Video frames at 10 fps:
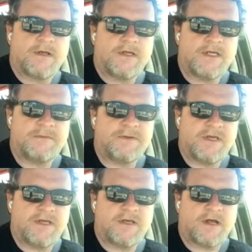
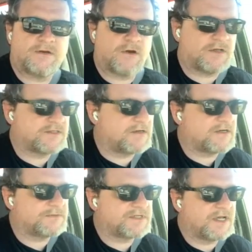EP under all
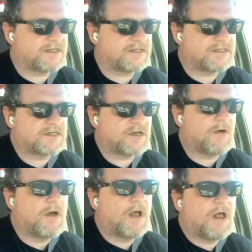circumstances. So
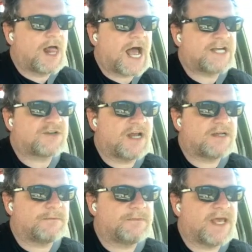I tried to
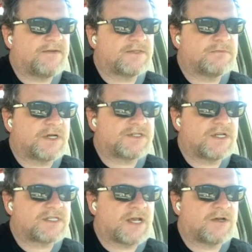give it as much
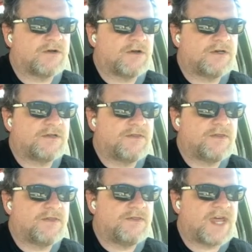as I could
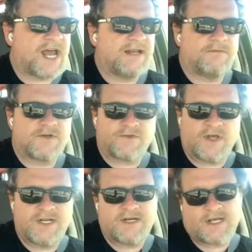that I first of all I
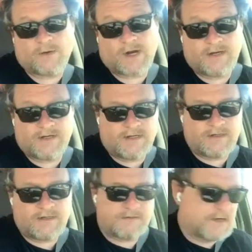needed to get what I needed,
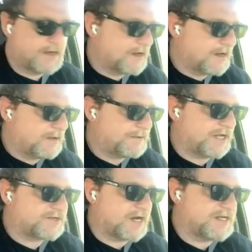but I
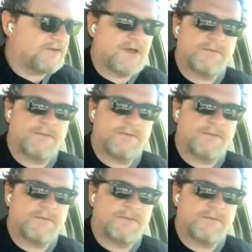tried to give him